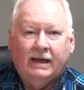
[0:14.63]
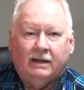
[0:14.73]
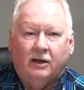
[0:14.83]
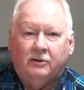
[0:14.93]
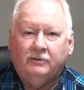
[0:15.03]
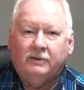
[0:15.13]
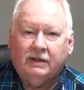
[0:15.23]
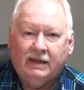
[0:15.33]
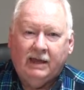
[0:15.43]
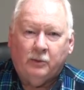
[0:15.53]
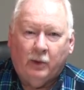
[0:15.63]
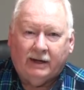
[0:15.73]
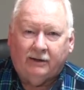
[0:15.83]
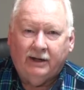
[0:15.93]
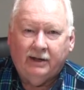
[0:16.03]
Hello, Ken
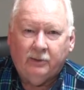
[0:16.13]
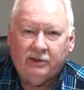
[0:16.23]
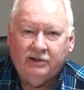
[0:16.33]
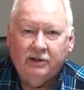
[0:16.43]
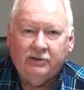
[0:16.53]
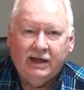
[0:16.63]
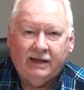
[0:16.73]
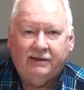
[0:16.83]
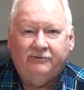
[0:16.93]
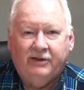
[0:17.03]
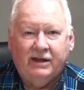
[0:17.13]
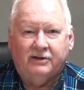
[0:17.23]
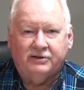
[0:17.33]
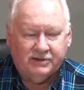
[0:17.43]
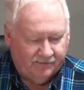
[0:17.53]
Weller here with New Tech
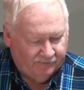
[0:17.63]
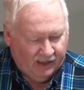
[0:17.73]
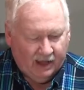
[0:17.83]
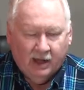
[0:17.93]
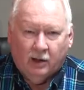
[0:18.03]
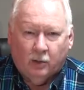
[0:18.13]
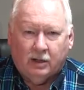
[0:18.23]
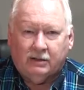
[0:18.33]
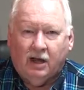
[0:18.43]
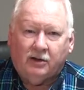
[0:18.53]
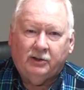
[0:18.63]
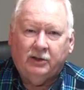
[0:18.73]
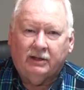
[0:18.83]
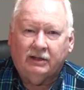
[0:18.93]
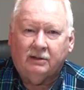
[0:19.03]
Inventors. I want to talk to
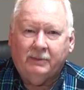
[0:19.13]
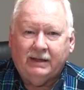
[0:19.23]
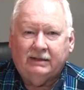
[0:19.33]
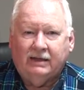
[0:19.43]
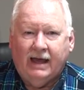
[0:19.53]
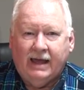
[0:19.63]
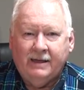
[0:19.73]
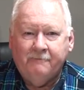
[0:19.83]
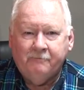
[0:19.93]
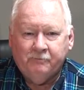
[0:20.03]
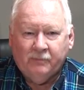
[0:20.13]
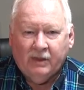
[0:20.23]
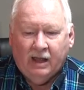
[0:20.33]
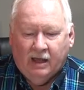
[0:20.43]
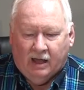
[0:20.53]
you a little bit today
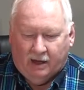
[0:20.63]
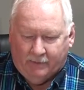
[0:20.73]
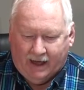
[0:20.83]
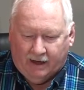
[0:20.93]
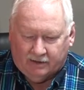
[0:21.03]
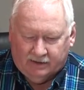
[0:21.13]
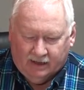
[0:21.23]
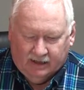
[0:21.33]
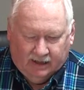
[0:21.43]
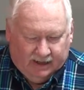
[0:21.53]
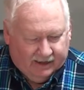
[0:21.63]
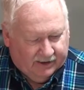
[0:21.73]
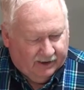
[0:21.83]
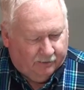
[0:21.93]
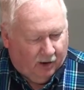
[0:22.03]
about
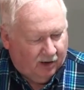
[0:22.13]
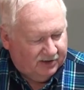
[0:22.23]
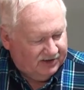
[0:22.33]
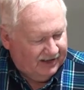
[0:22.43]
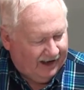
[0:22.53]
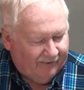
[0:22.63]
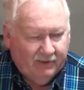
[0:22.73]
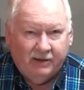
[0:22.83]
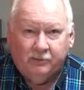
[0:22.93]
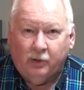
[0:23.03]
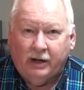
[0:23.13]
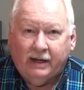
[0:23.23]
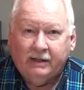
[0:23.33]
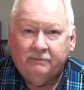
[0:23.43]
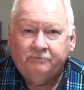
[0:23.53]
the parts that I've been
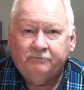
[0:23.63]
printing